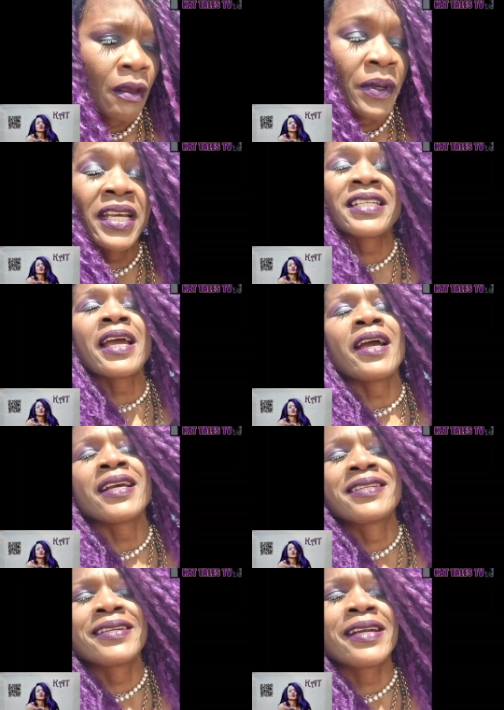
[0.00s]
because
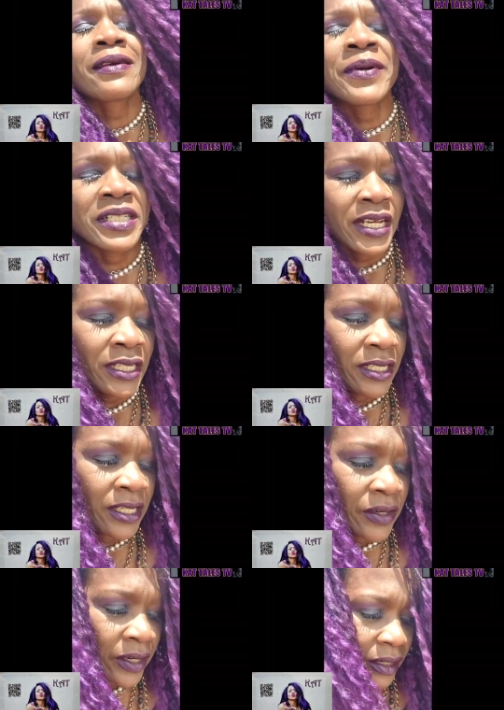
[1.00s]
I study a bunch of
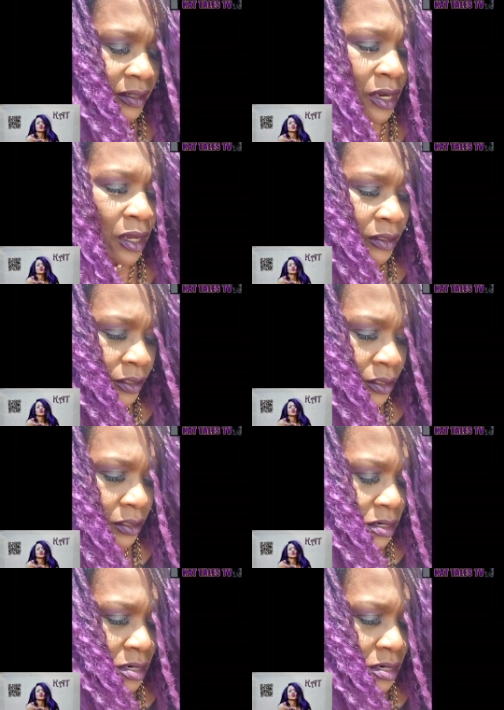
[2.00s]
esoteric knowledge,